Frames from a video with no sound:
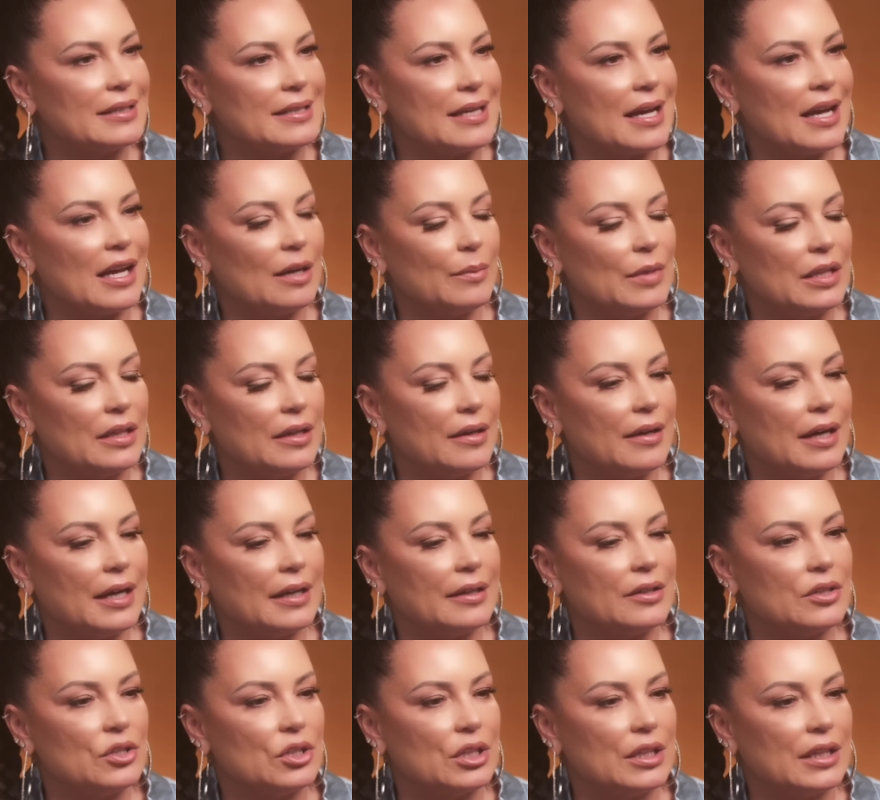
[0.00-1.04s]
time and their
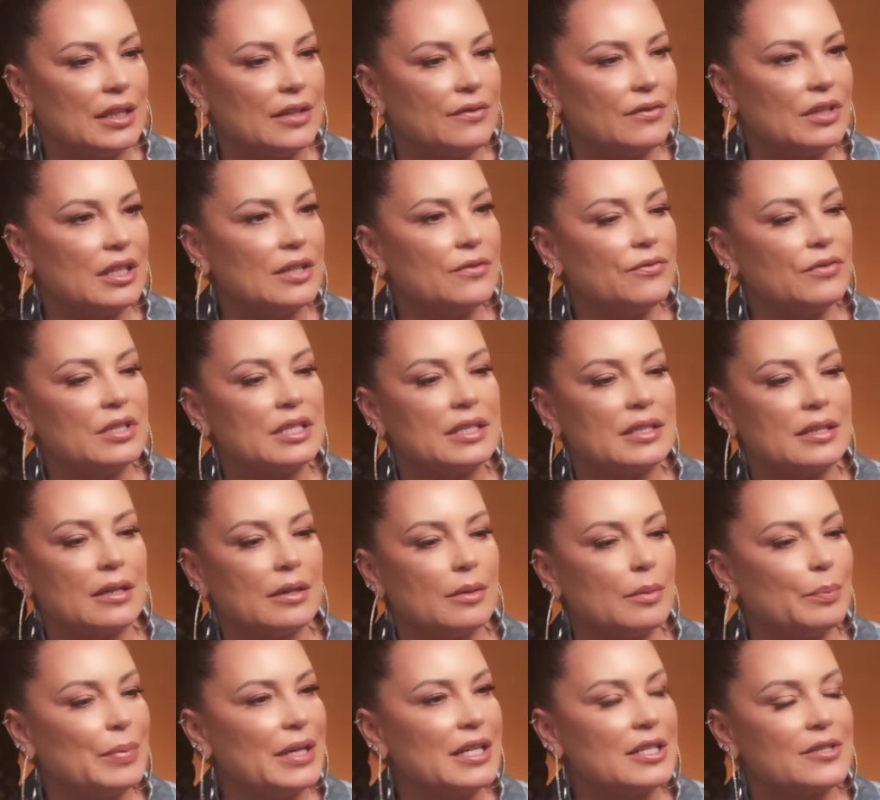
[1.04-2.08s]
energy. Even if it's
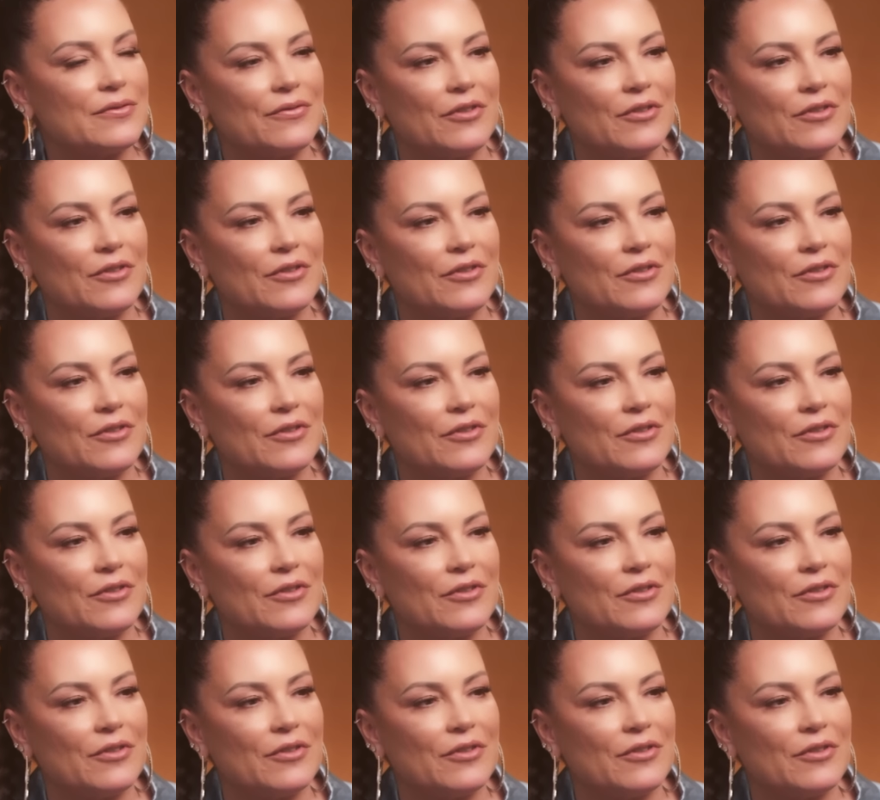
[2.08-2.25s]
a best